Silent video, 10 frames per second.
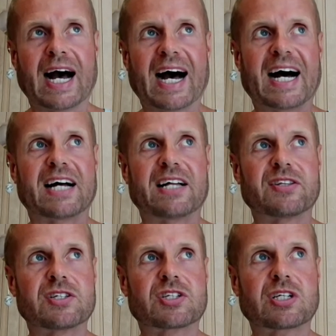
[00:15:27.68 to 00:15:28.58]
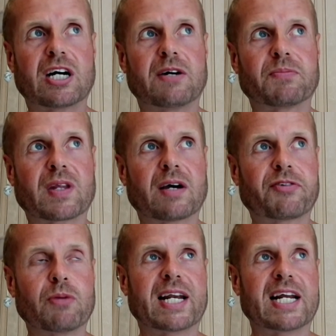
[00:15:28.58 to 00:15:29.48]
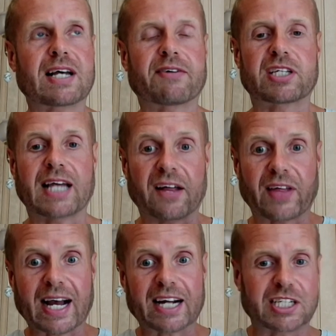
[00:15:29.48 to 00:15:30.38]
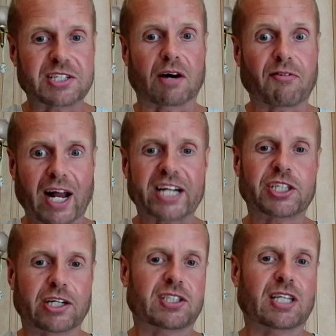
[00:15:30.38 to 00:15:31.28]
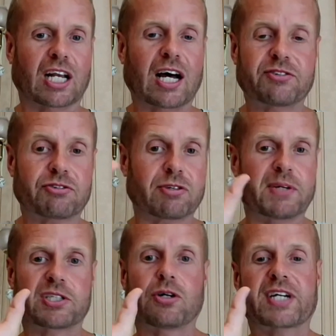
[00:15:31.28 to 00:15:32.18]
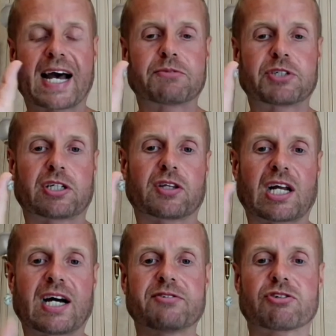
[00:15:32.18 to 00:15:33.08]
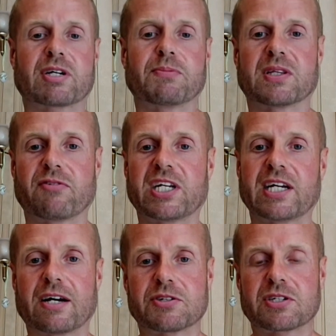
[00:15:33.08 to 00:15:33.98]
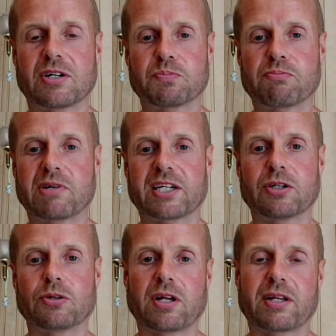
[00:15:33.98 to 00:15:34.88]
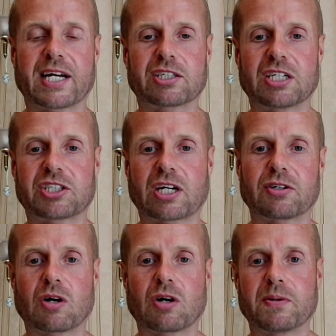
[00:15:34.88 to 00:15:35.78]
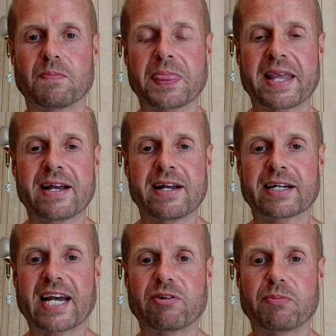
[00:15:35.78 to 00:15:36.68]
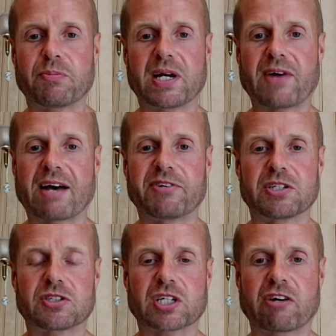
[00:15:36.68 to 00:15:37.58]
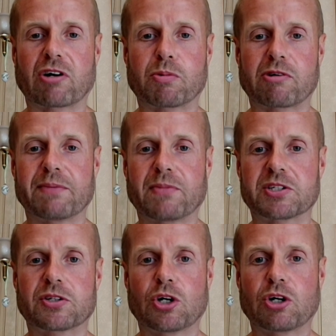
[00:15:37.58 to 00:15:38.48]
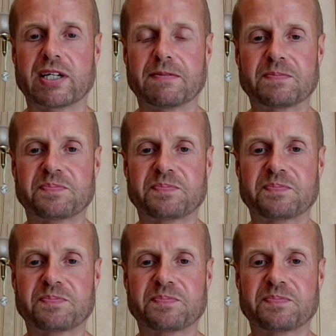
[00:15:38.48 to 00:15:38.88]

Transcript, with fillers: And um, a few minutes after that, they actually start flashing this in the live stream, and it's all captured on the live stream in the video. So it's pretty cool that they actually showed up and gave a bit of evidence to corroborate my story.